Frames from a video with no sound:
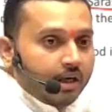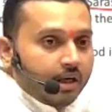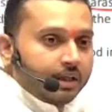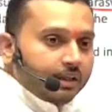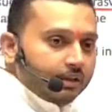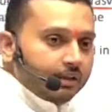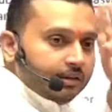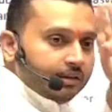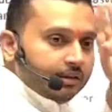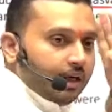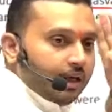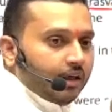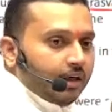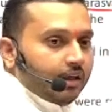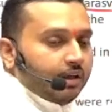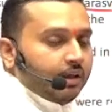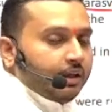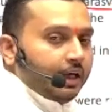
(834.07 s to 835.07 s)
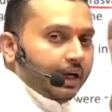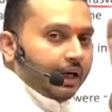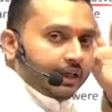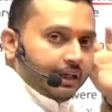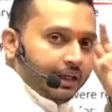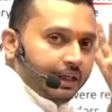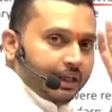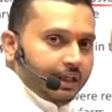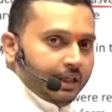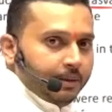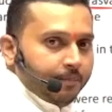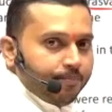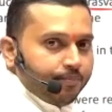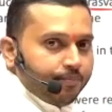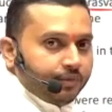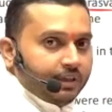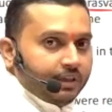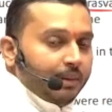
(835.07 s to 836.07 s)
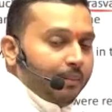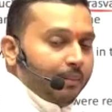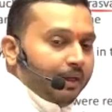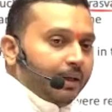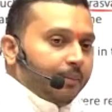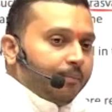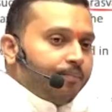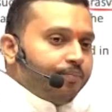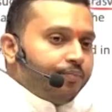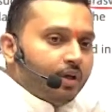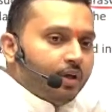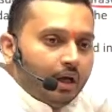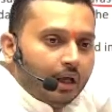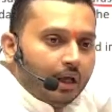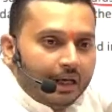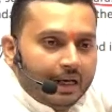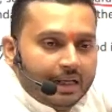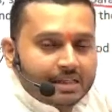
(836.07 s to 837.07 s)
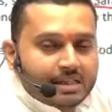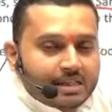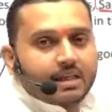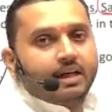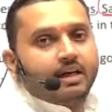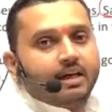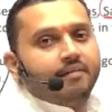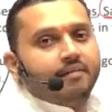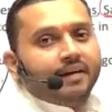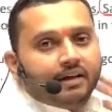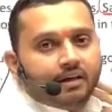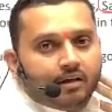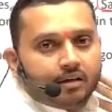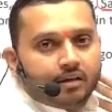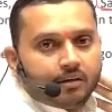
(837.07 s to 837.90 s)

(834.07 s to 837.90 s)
Indra, Agni, they became less relevant.